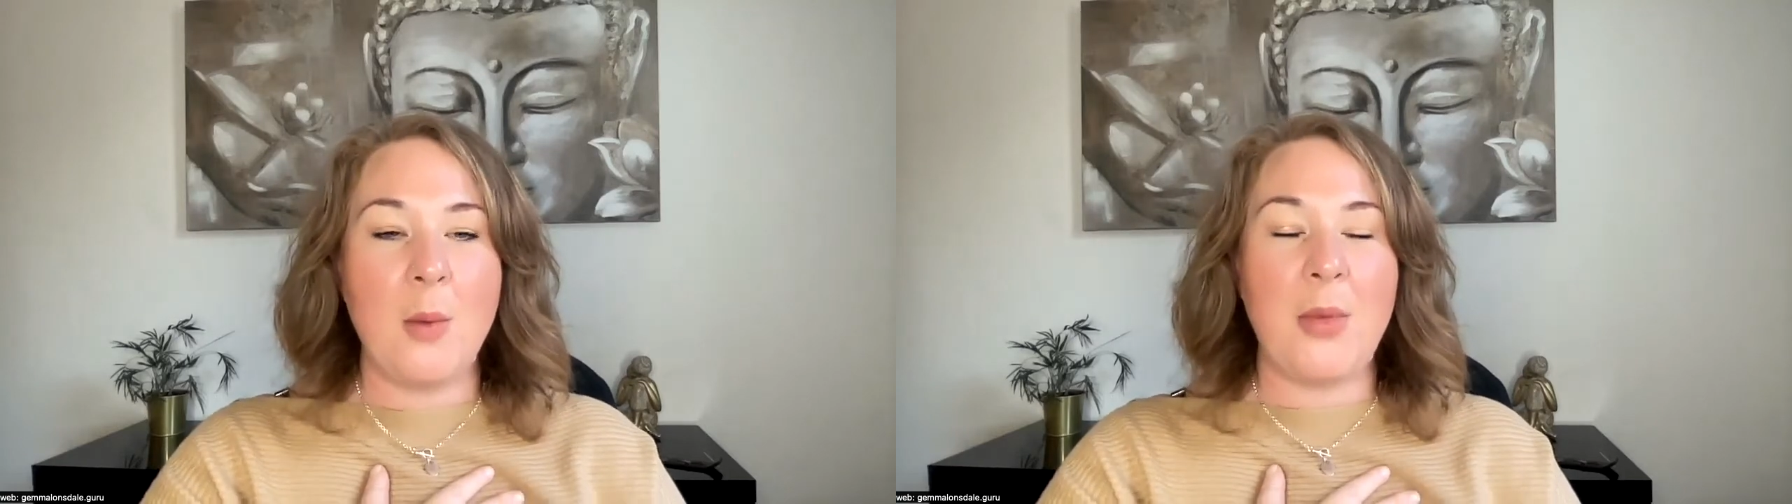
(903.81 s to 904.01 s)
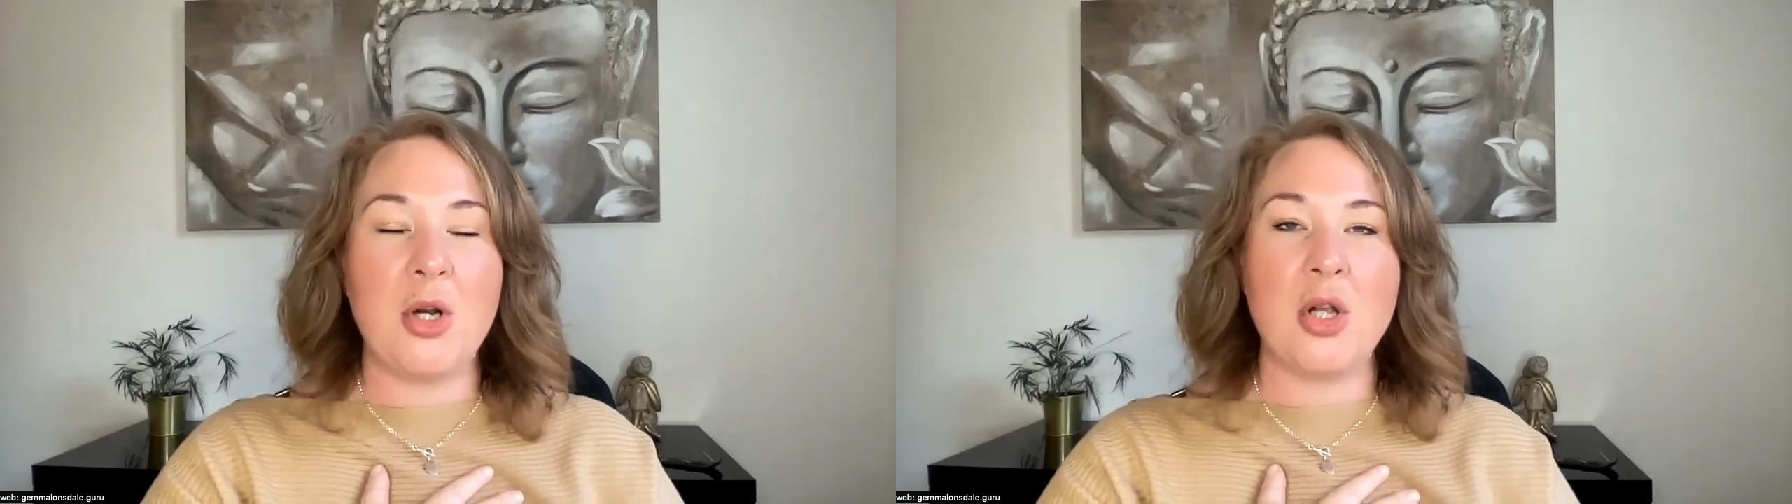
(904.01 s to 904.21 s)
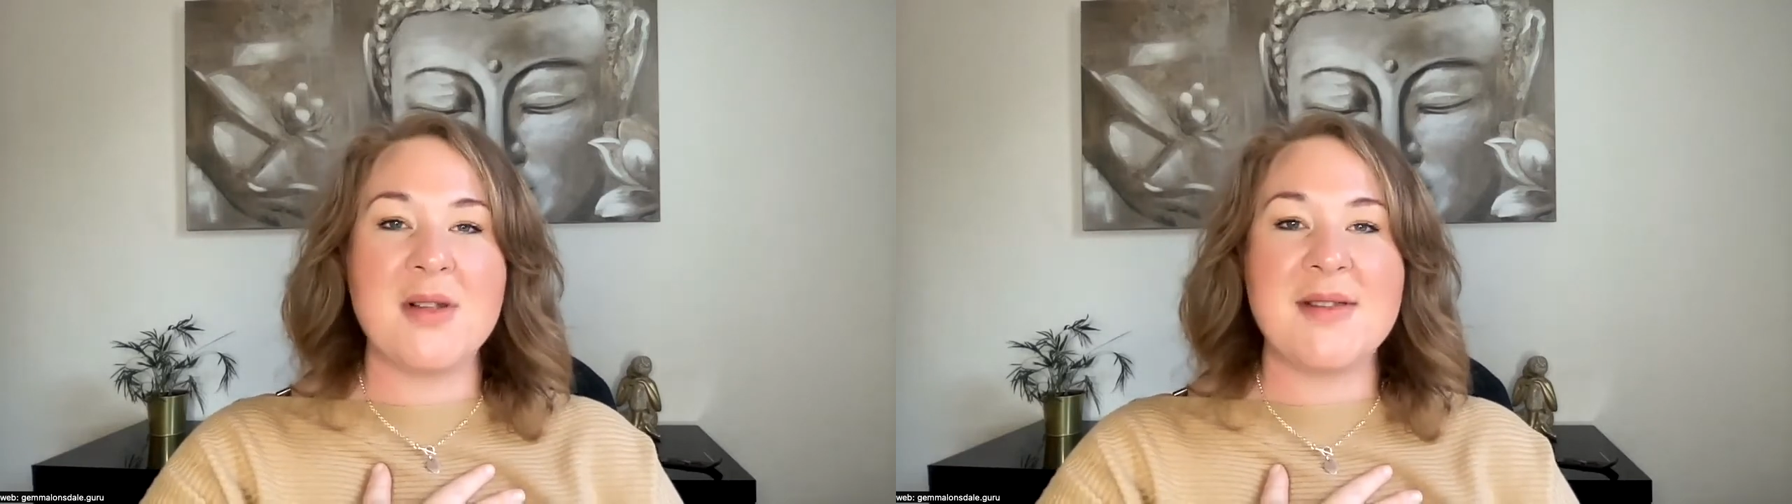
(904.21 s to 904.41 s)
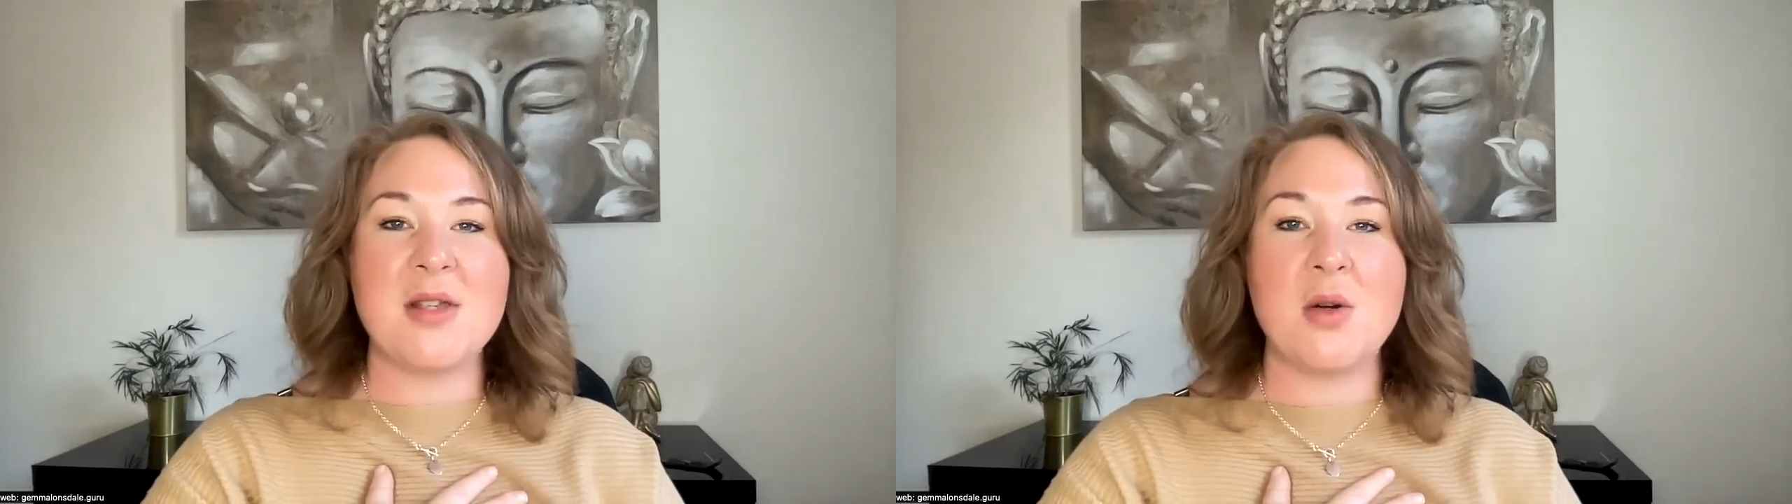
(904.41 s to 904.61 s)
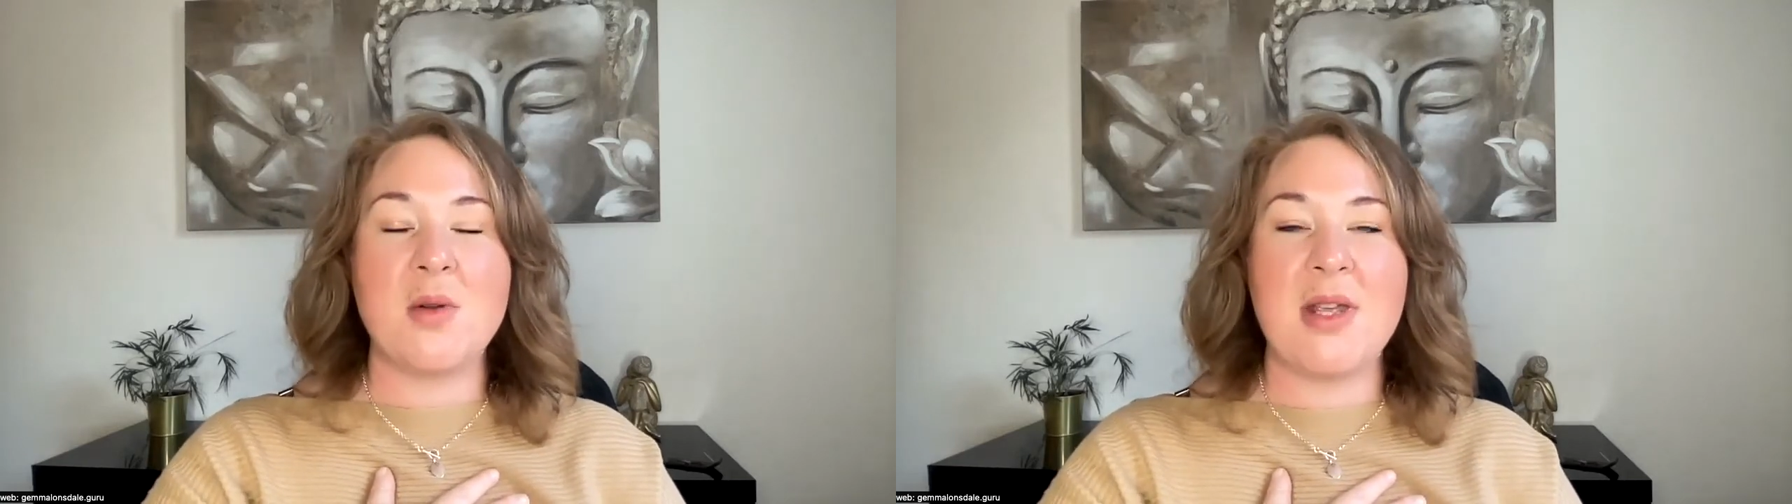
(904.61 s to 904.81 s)
but
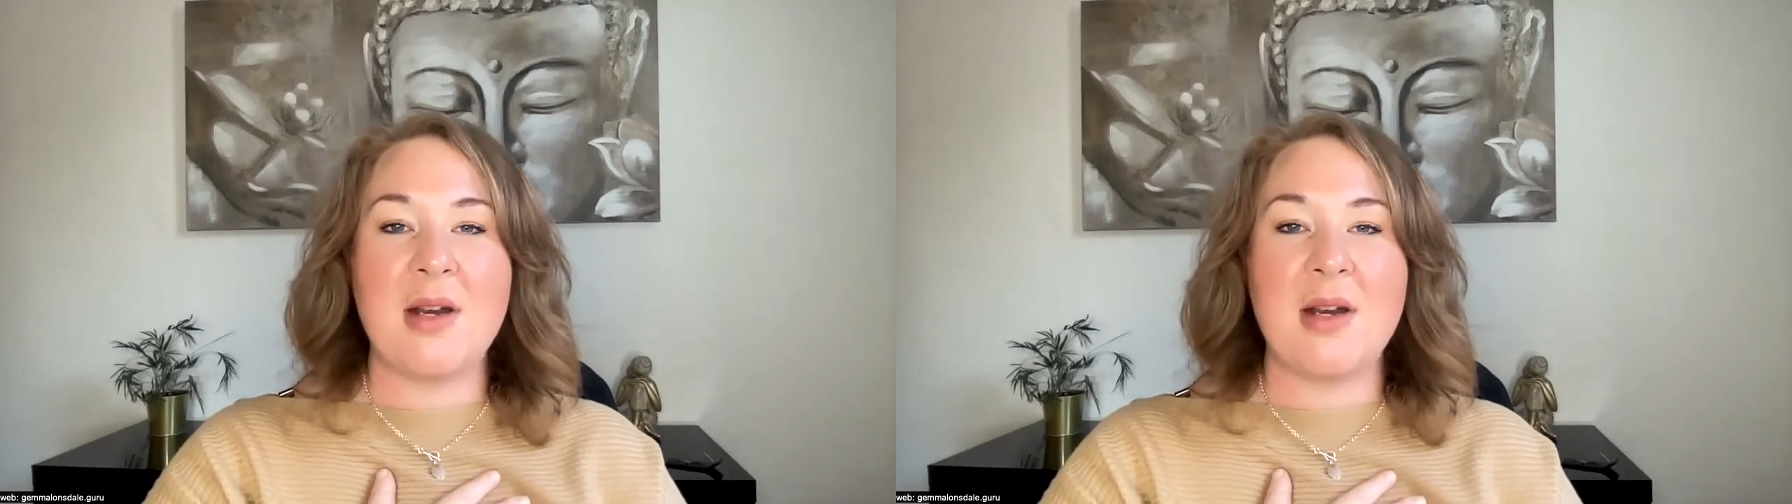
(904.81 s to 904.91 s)
also the